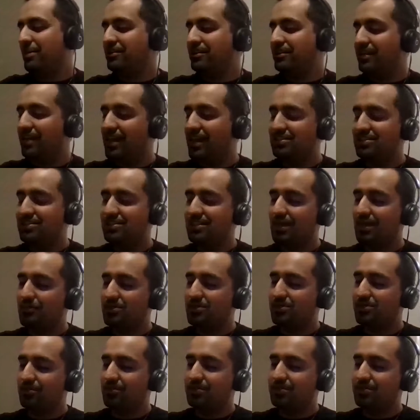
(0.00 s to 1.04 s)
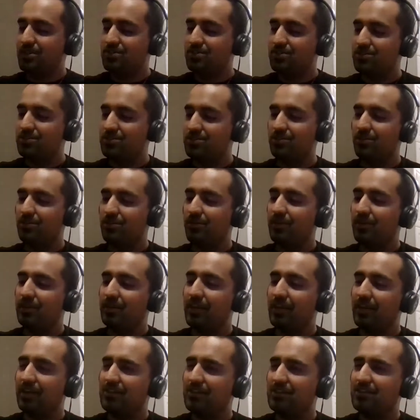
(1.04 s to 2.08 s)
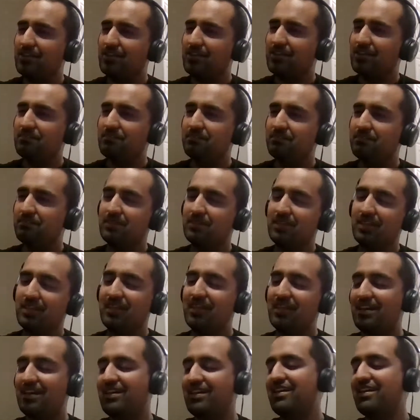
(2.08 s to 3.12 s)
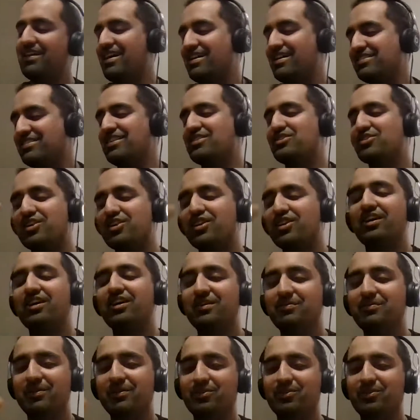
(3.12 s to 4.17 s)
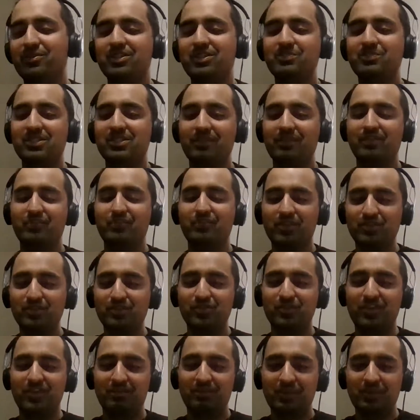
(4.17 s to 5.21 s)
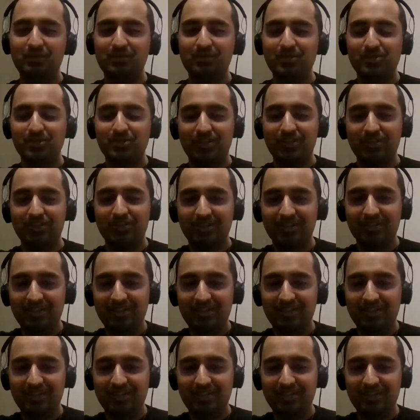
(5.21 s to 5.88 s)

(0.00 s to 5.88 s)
the last episode of season 2, and yes, it's good, but there's some stuff that's frustrating me with the show.